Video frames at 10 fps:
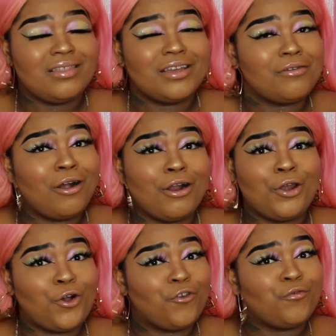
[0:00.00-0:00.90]
There are a
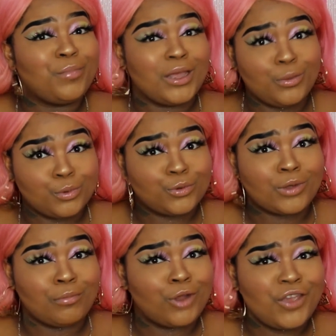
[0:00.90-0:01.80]
lot of people,
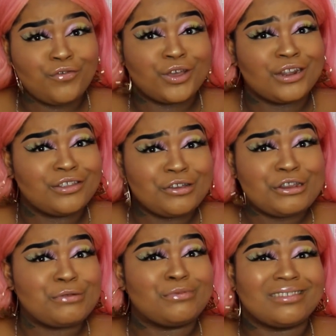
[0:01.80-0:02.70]
I'm not even going to tell you
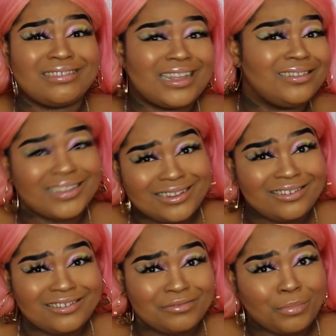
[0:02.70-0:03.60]
the
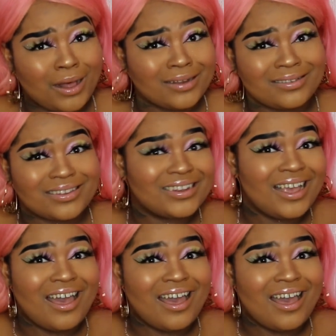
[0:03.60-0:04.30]
percentage, but